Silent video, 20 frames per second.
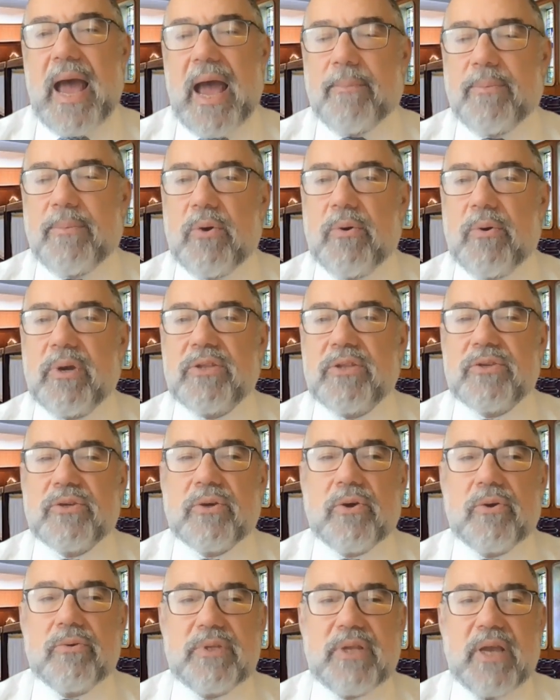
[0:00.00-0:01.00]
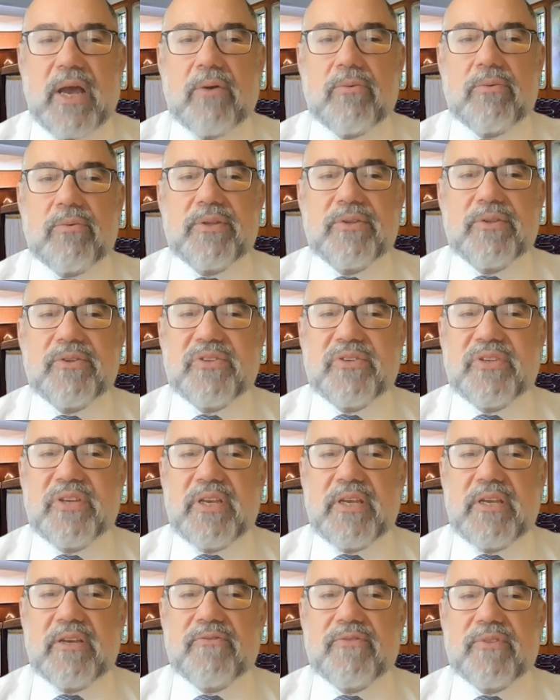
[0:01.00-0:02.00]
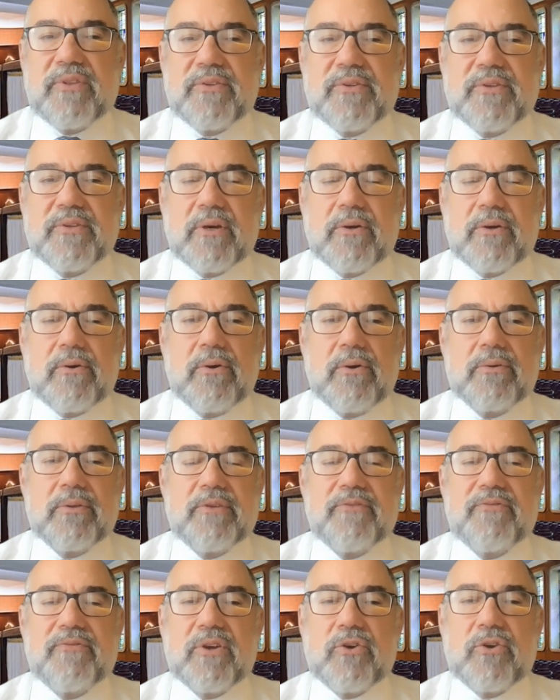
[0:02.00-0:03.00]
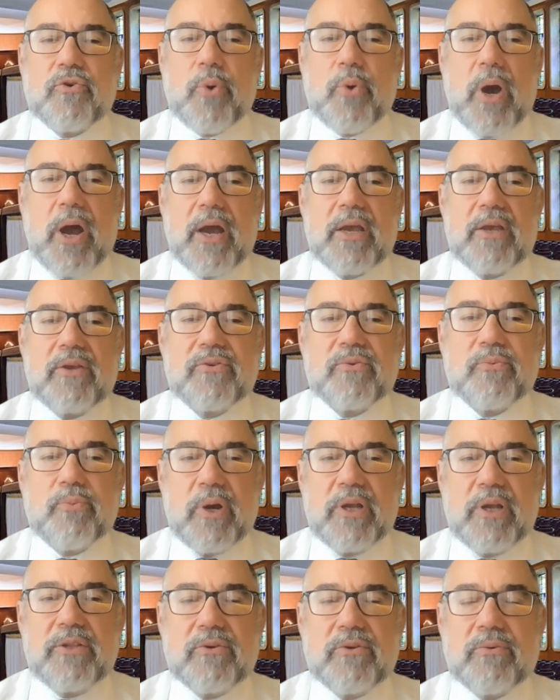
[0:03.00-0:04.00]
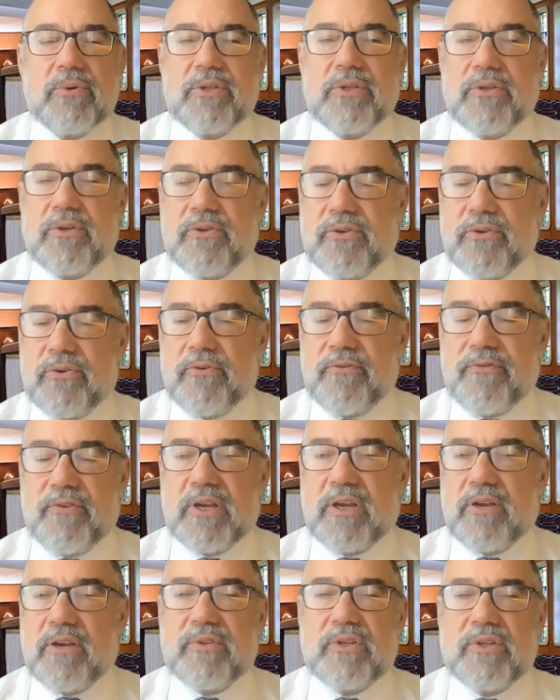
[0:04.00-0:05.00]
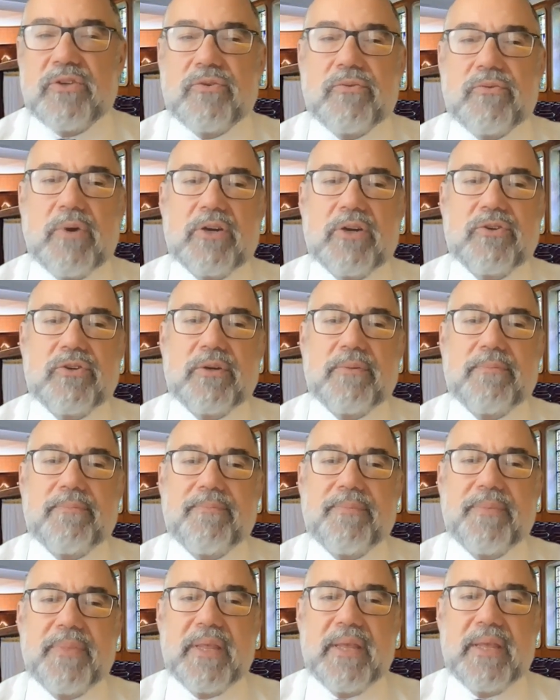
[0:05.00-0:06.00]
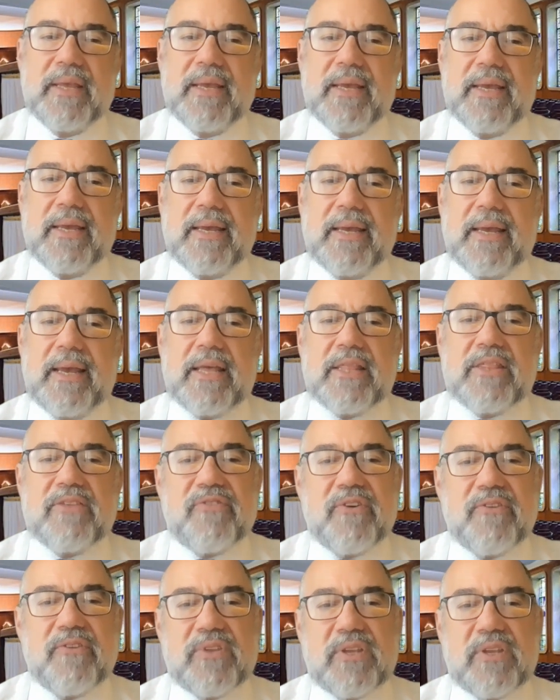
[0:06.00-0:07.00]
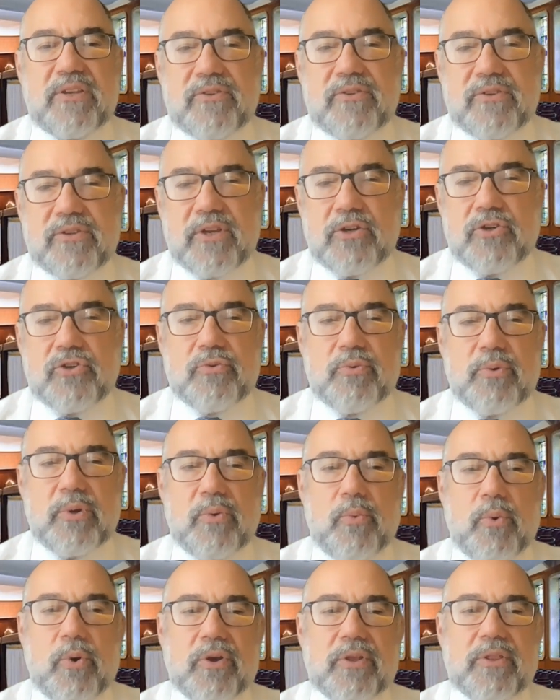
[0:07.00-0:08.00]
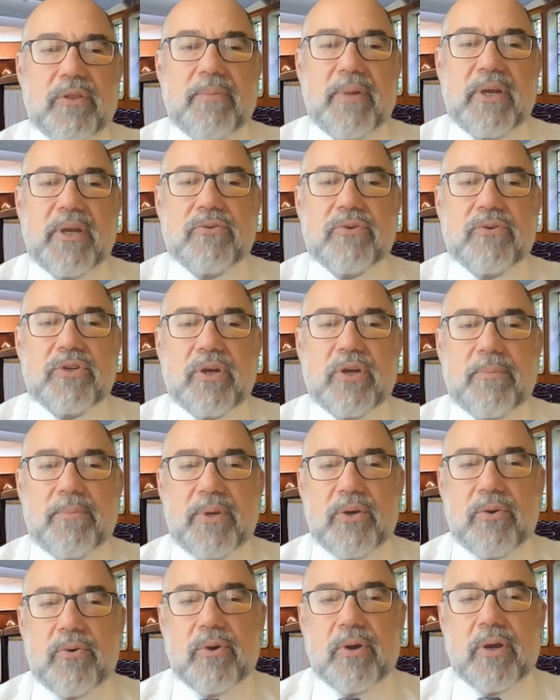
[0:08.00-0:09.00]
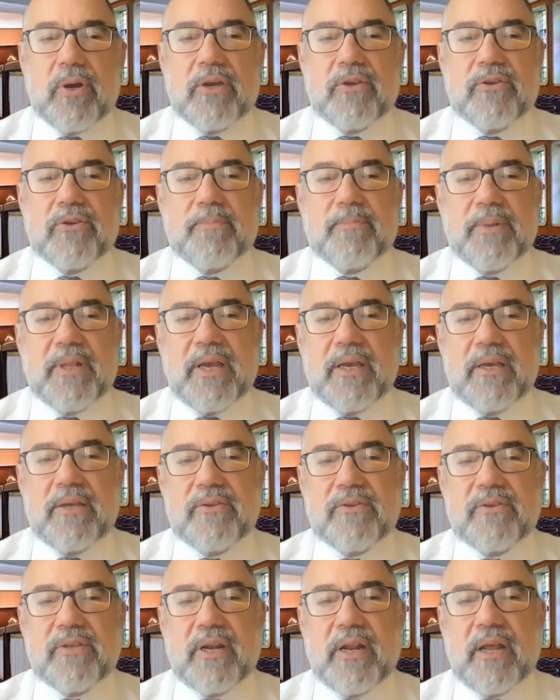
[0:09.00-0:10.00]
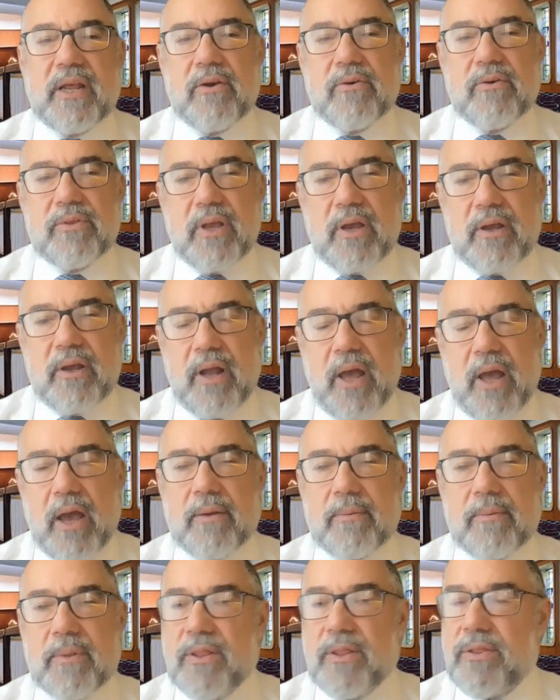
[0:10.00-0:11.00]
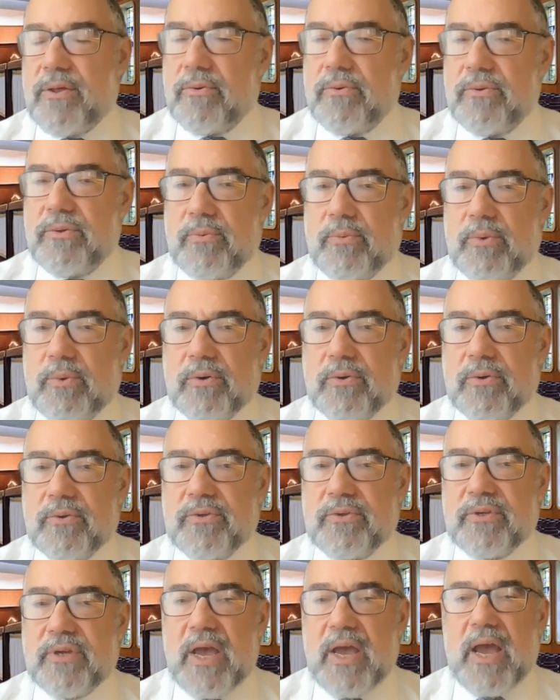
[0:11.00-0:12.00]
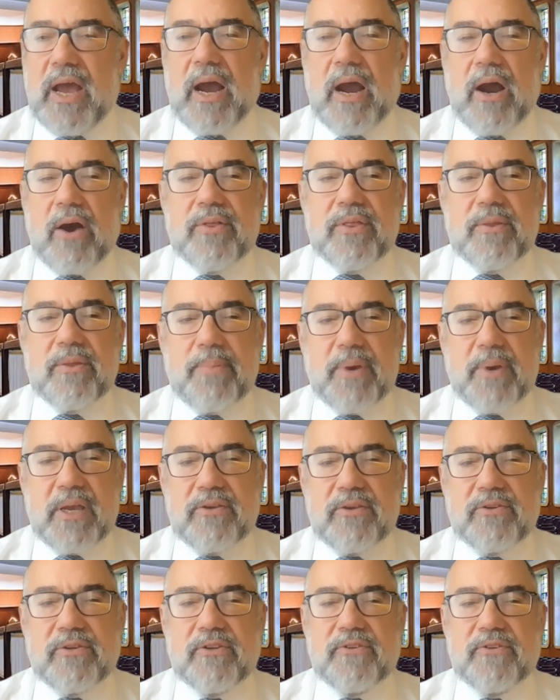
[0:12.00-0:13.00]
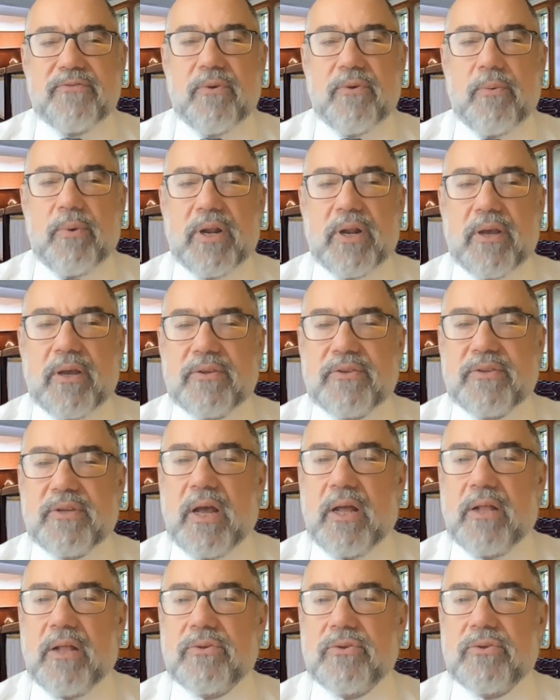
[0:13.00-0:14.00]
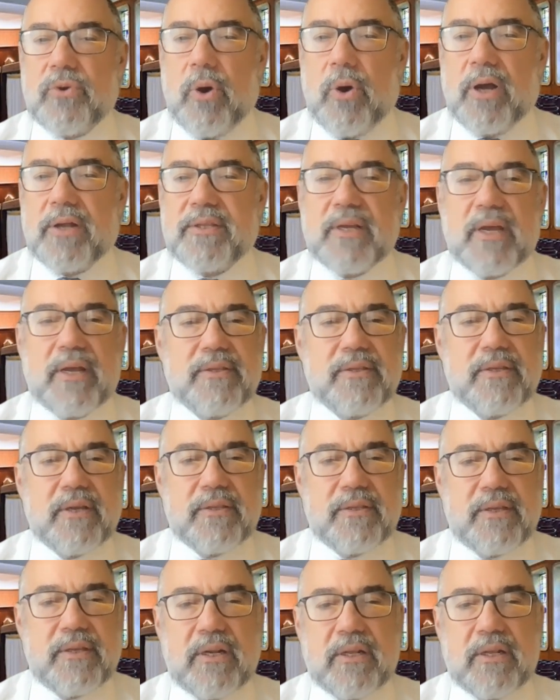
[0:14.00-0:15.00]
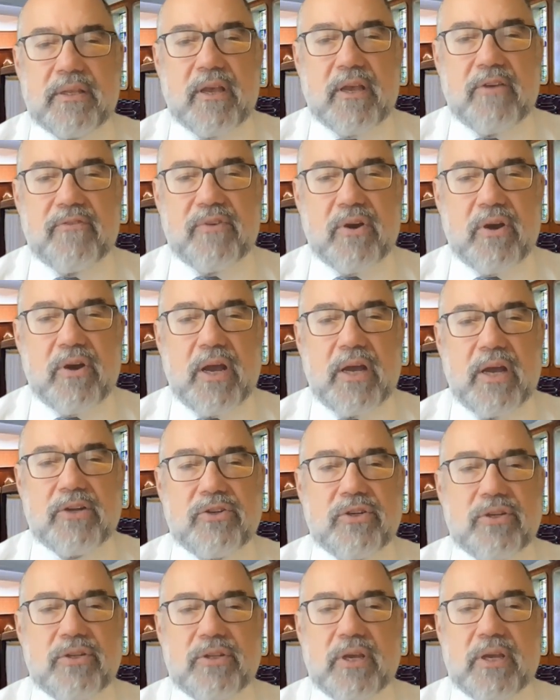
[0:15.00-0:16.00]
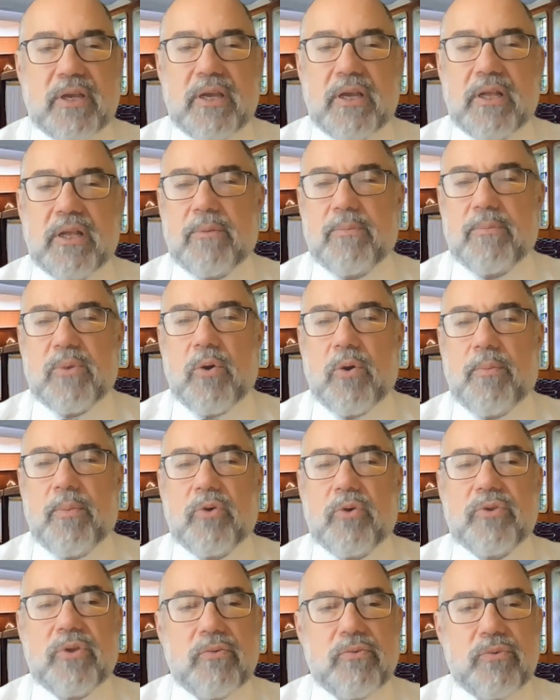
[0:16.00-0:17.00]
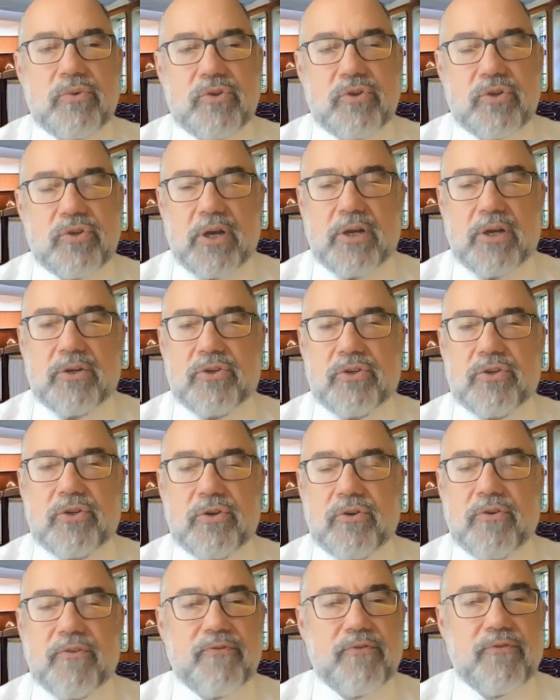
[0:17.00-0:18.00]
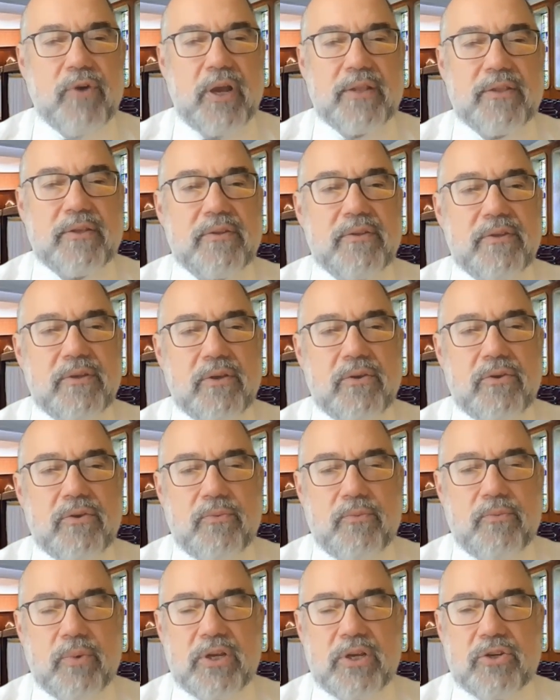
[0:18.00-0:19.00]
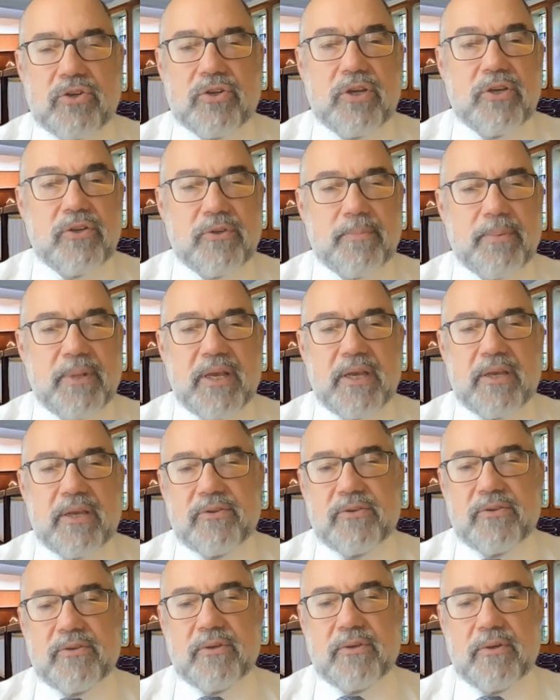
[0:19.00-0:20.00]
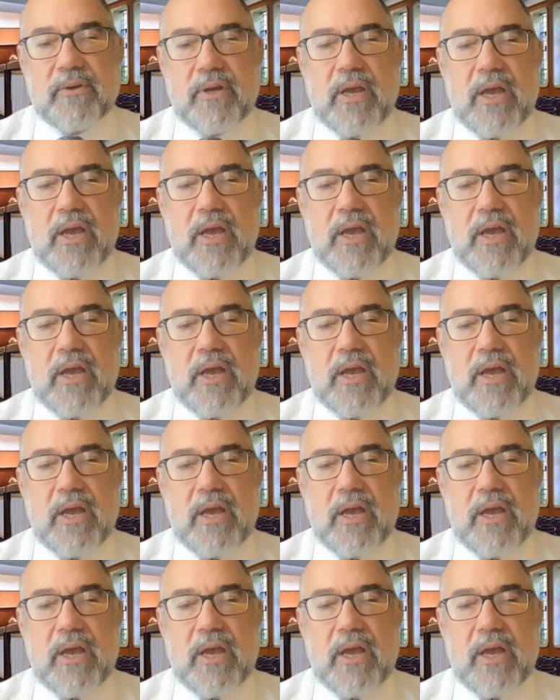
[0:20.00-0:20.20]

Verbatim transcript: I'm going to go down and see if the tzakot, if the cries, render it deserving of destruction. The 15th century work, the Medrash Abiura, explains that Erdana, those words, are the basis for what Chazal taught, Al Tadinet Chaverchad Shetagelim Komo, don't judge your friend until you reach his place.